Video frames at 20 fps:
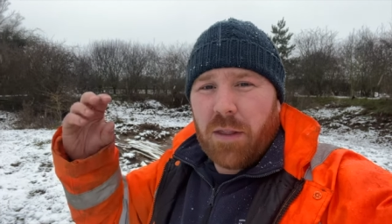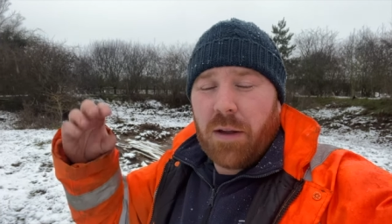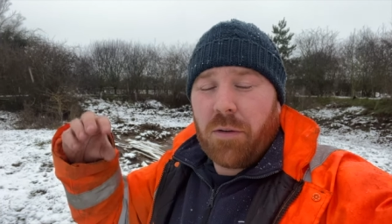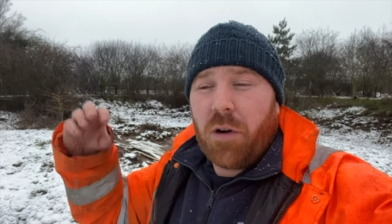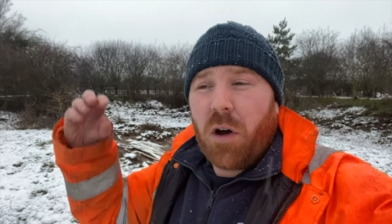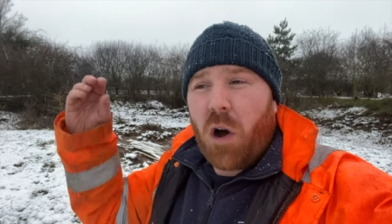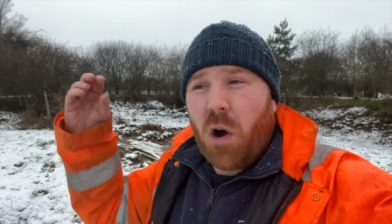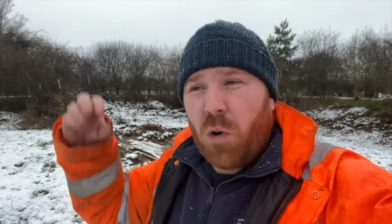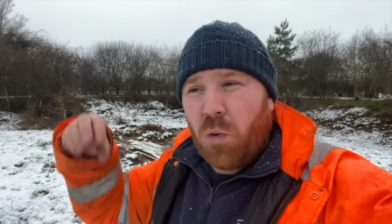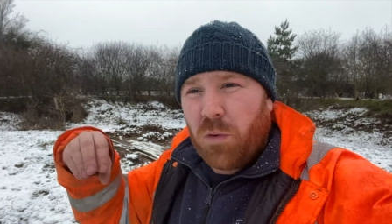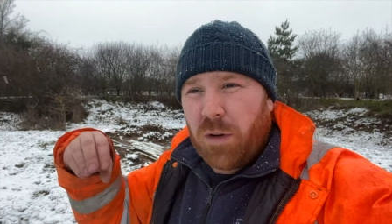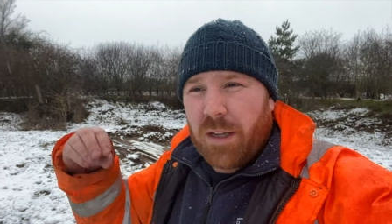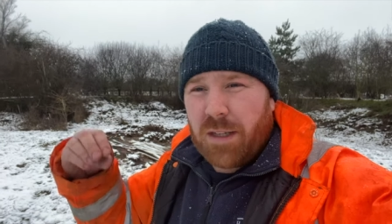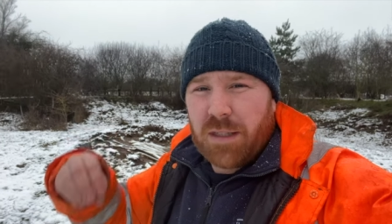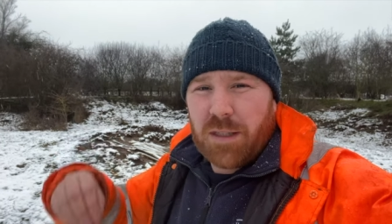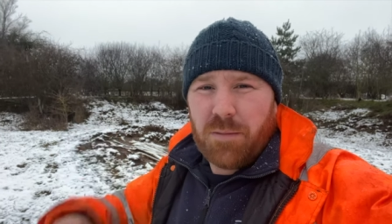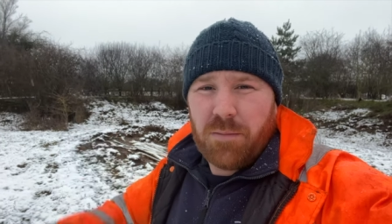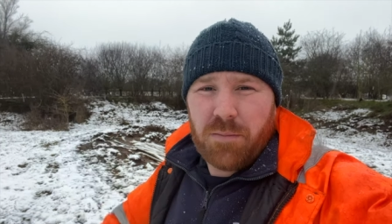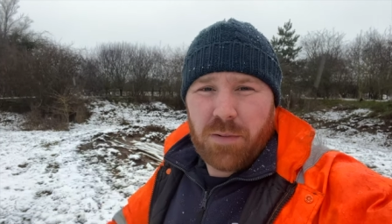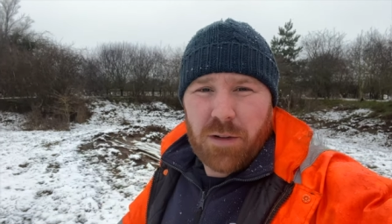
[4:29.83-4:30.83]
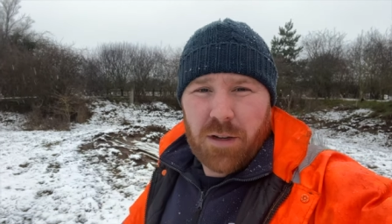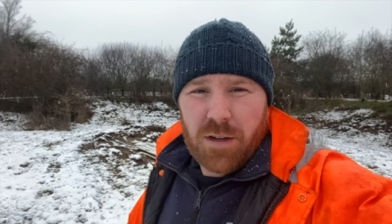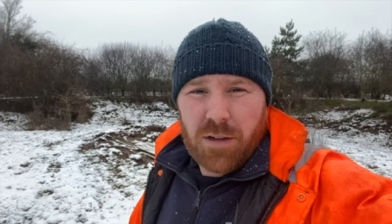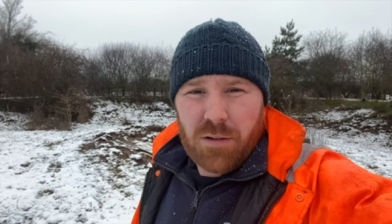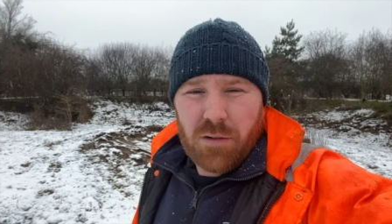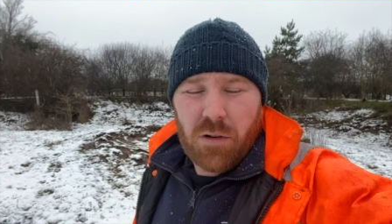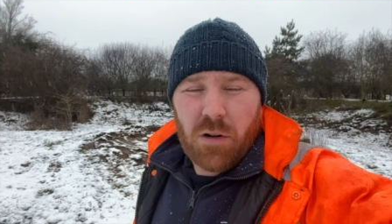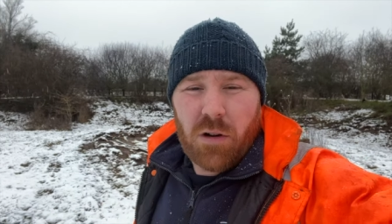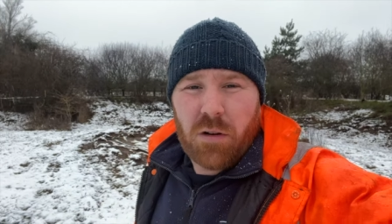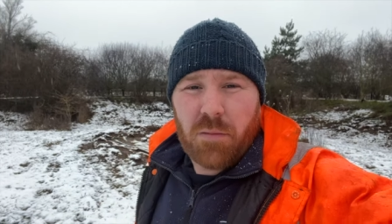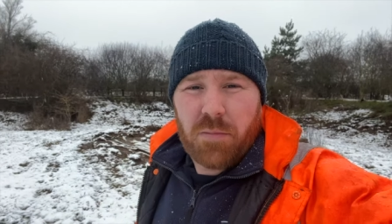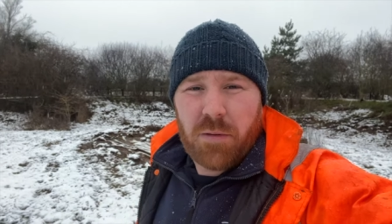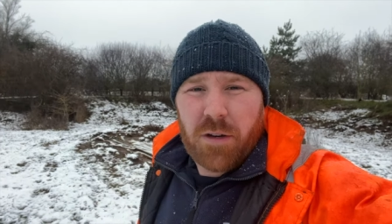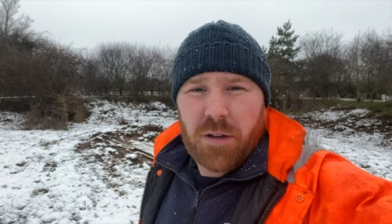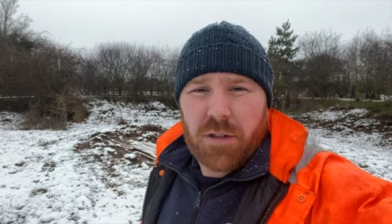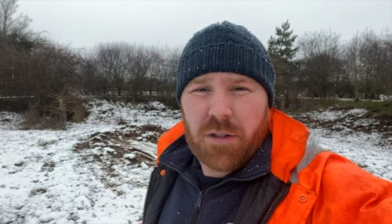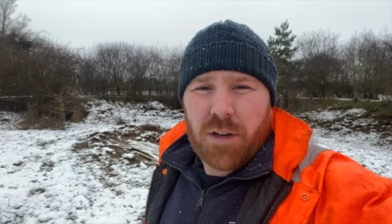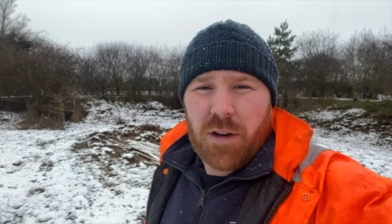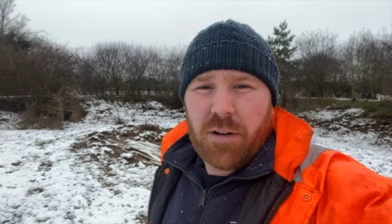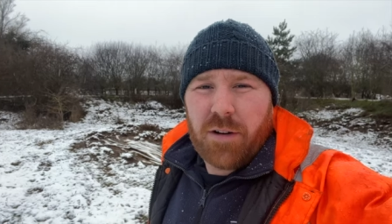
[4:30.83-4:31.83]
they're a whole nesting bird, a lot of
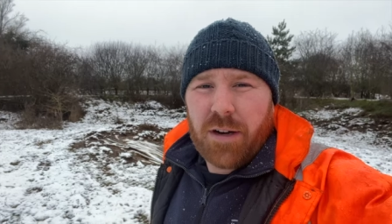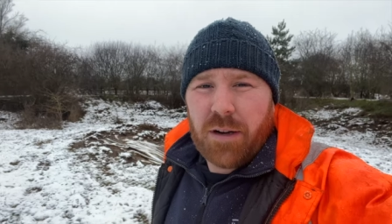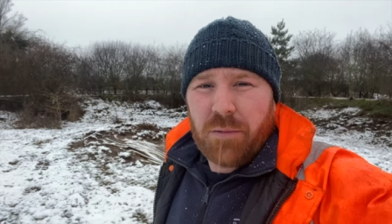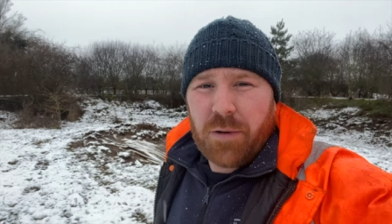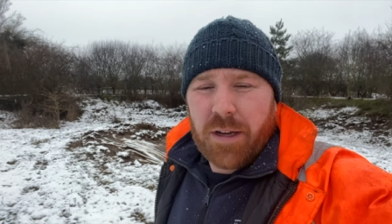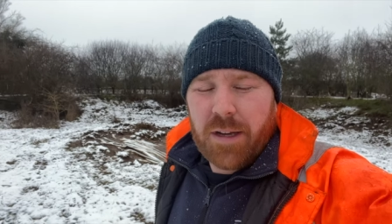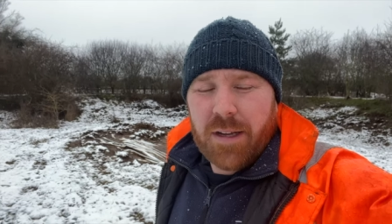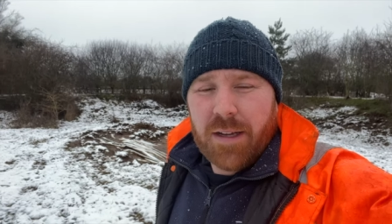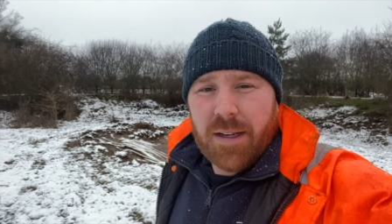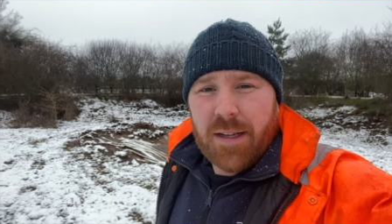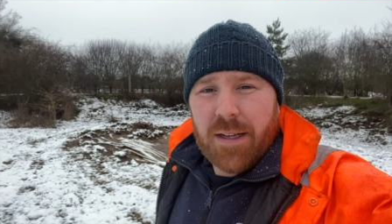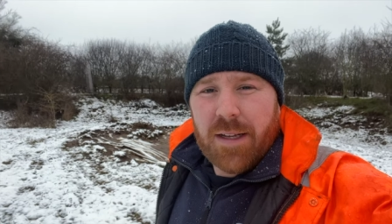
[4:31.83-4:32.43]
birds are anyway,